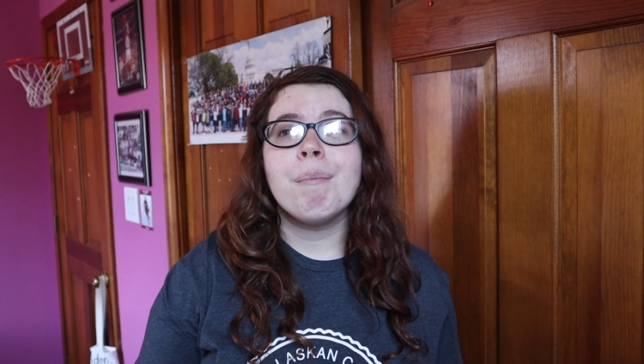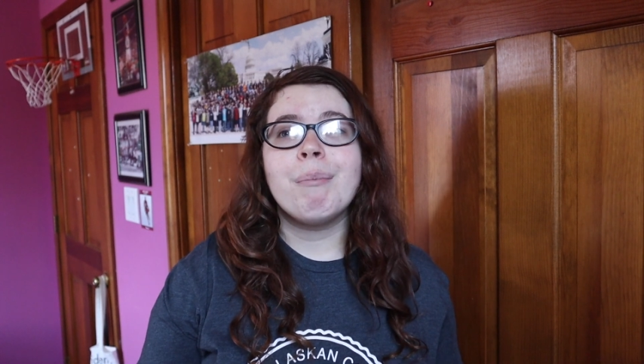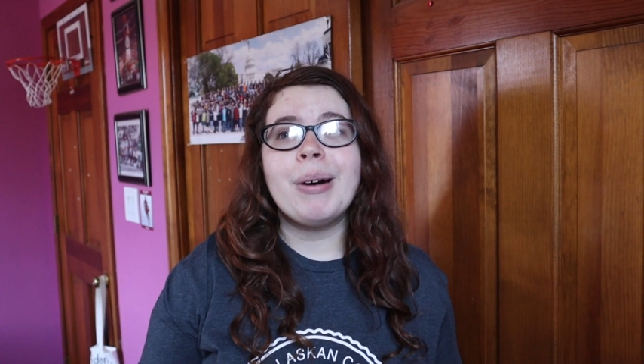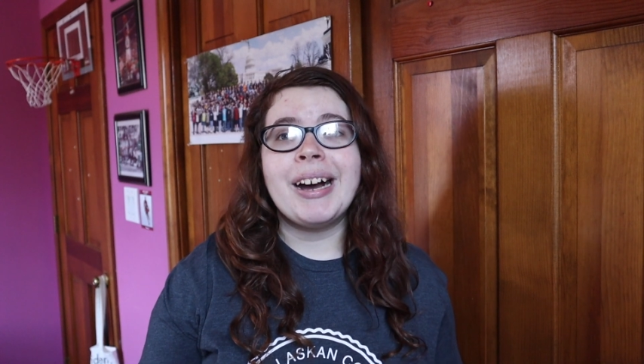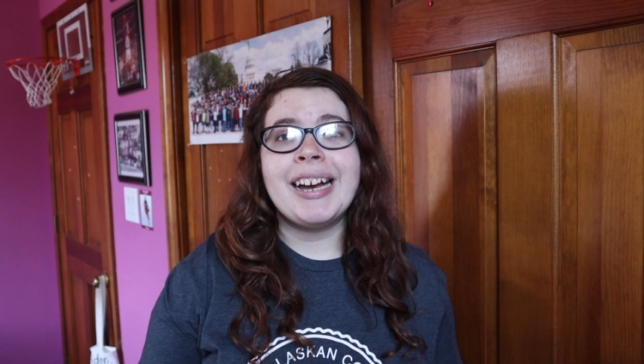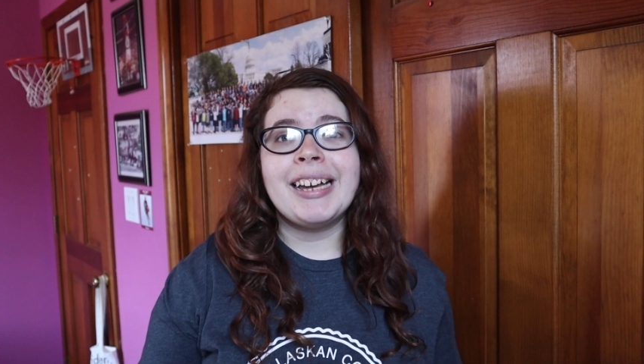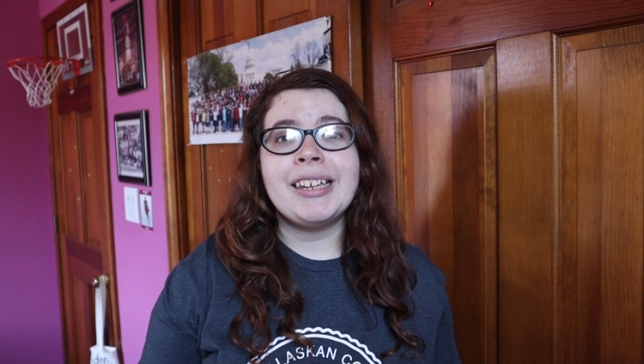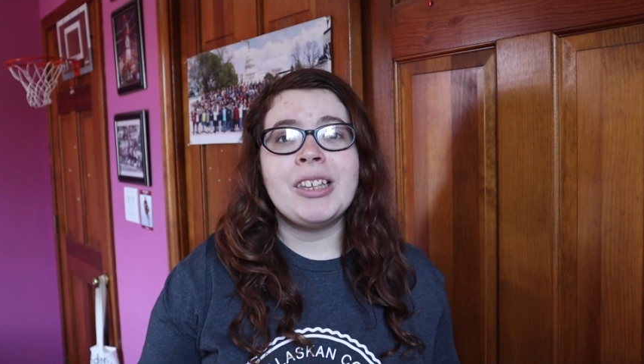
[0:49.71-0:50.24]

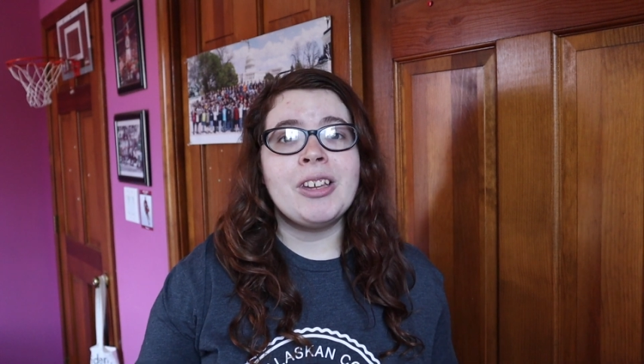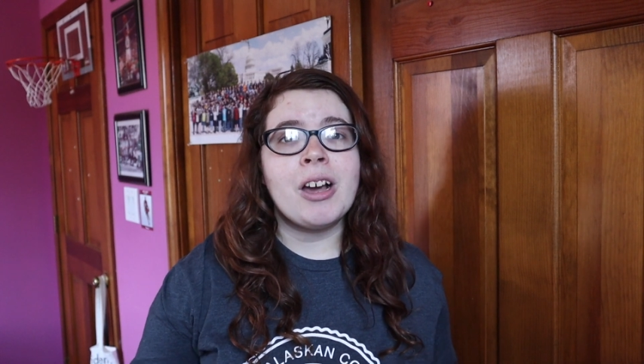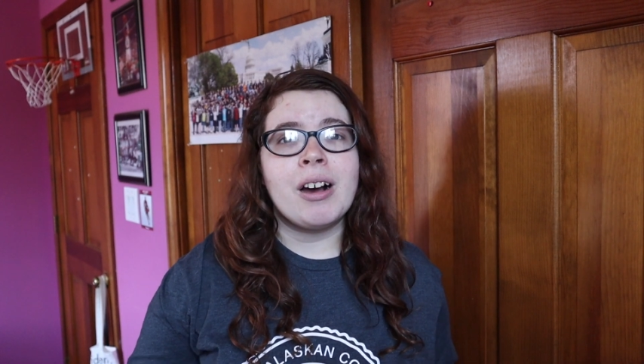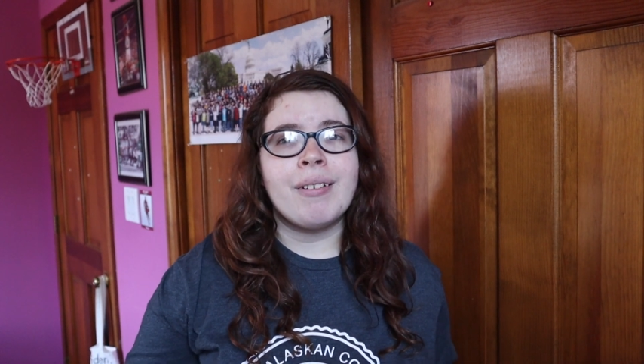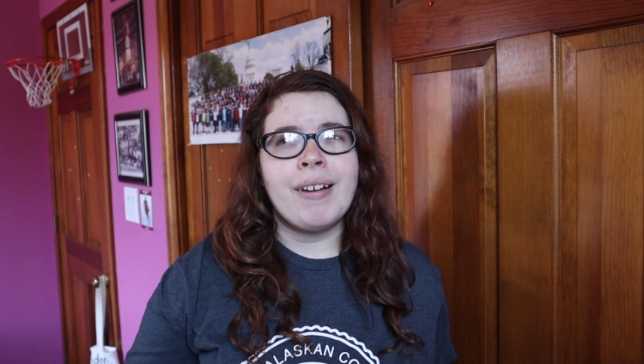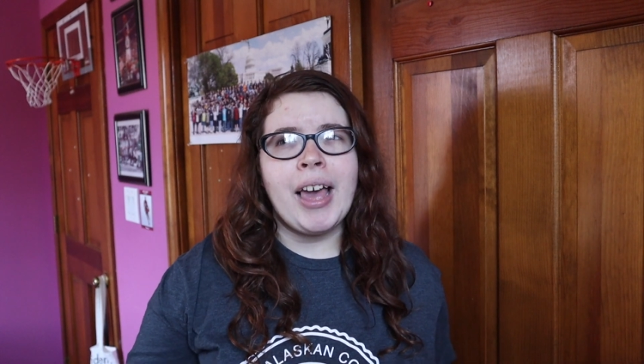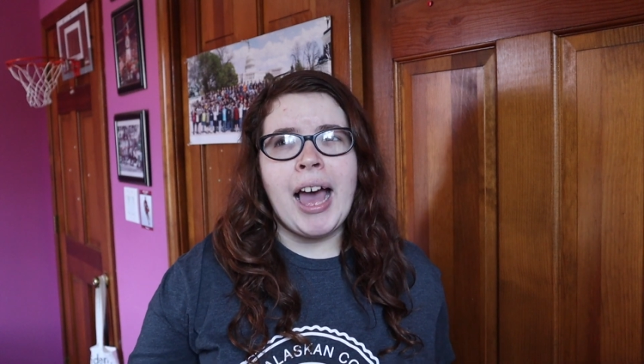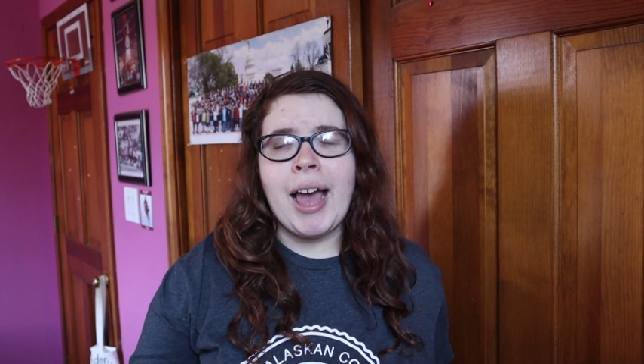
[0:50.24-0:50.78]
But, you
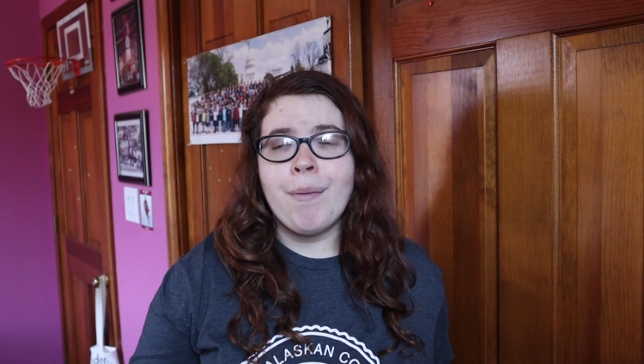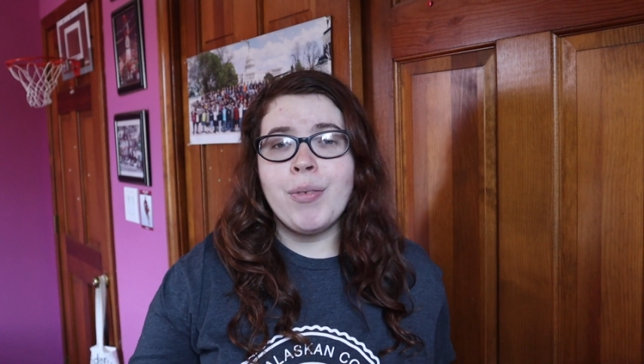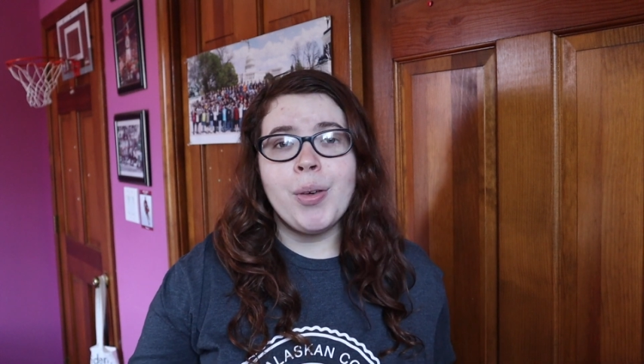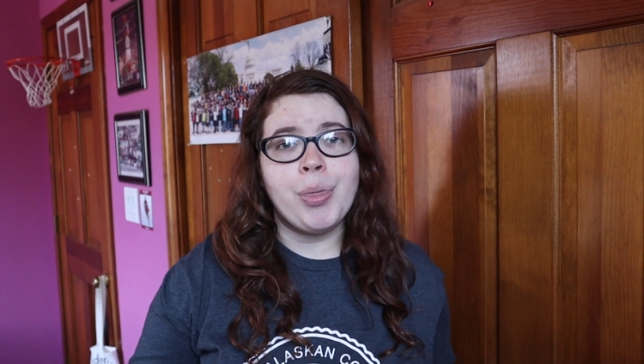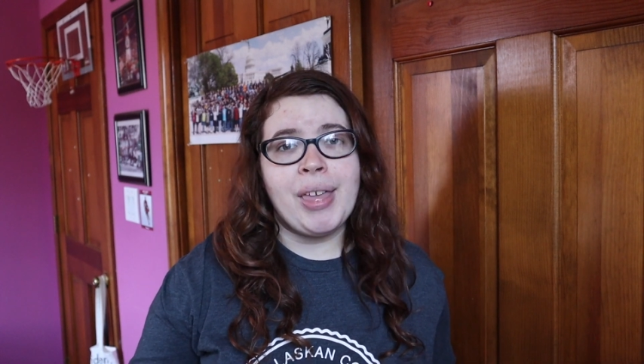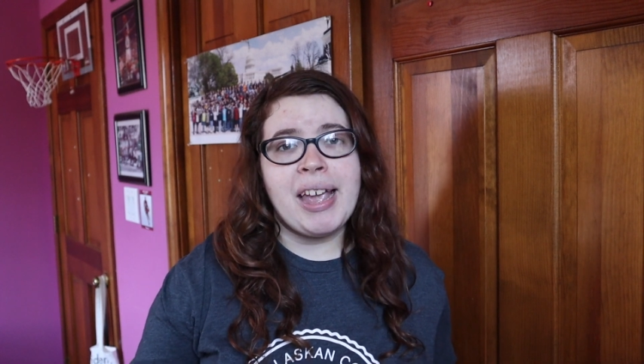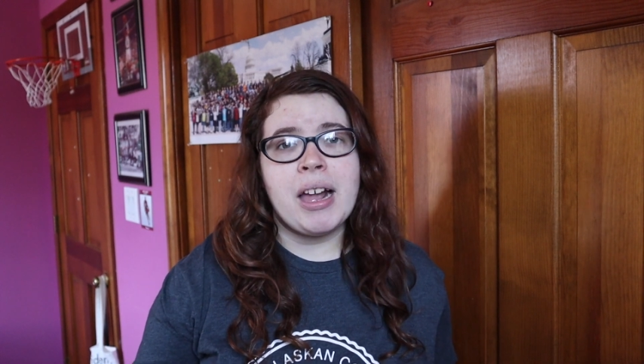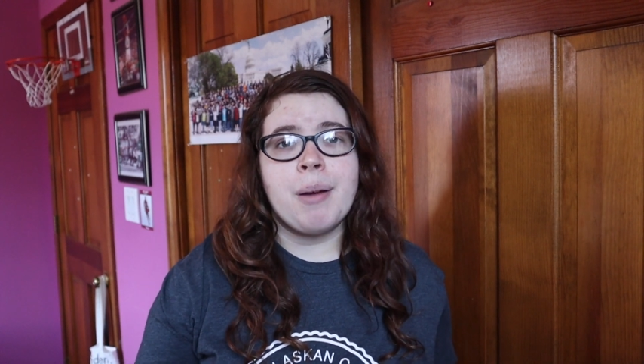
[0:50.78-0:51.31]
know, if you
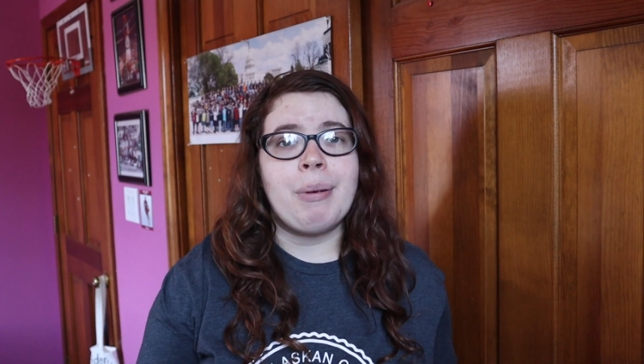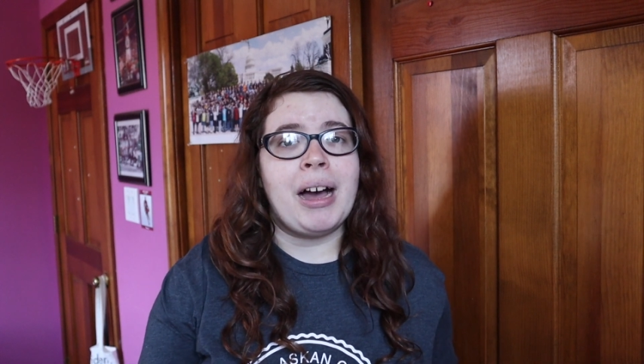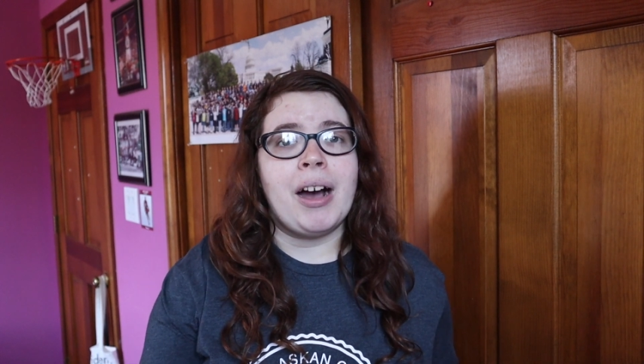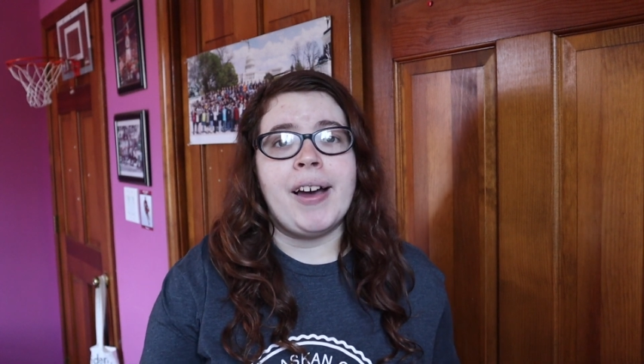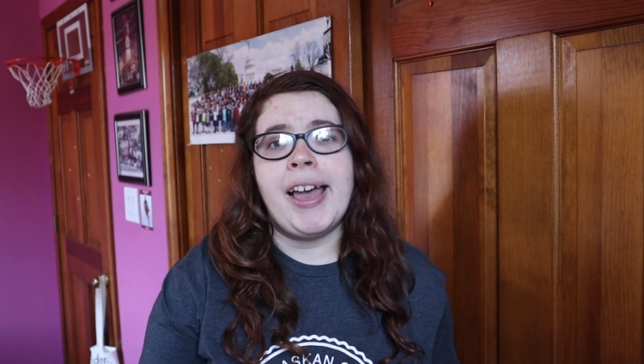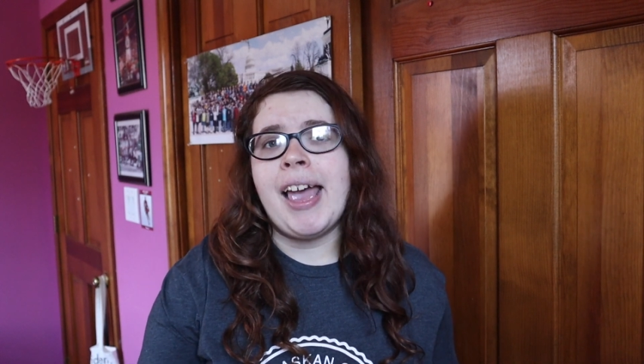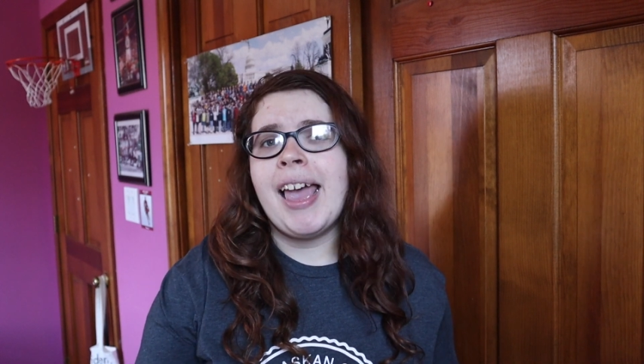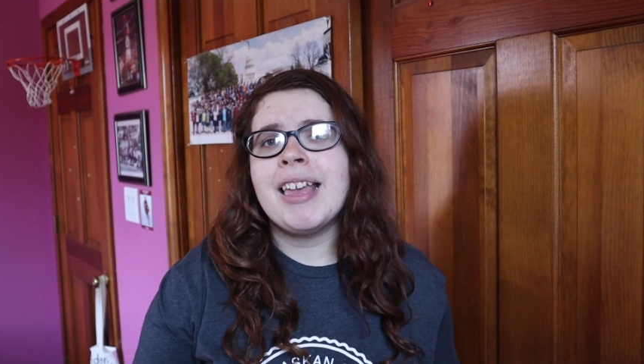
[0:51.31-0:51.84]
think about it,